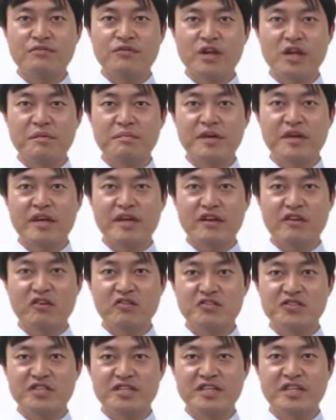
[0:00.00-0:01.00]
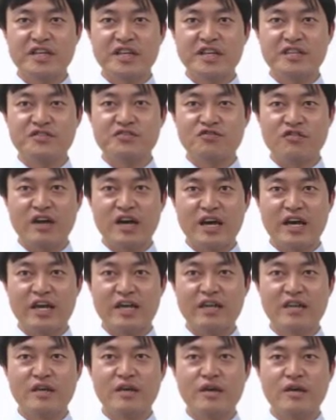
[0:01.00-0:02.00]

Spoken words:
will be launched in July,